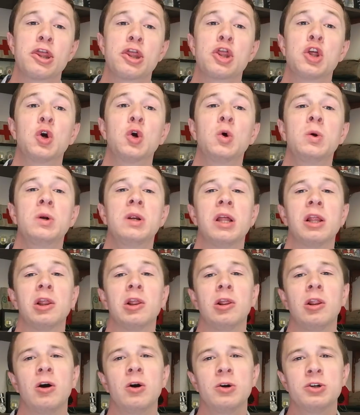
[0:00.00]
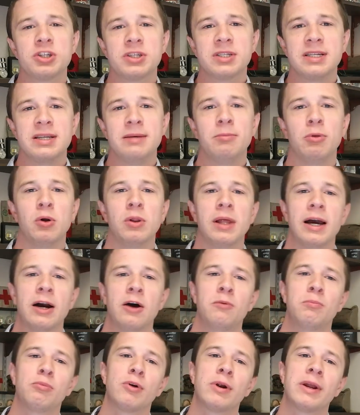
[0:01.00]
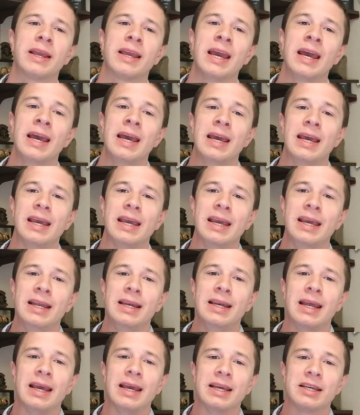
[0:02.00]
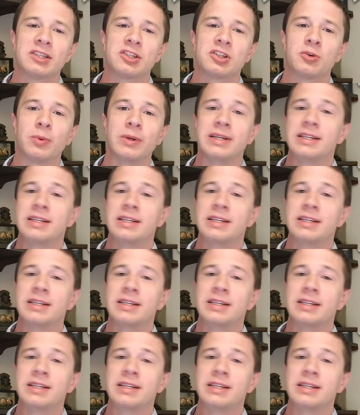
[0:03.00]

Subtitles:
third largest Ebola outbreak in history.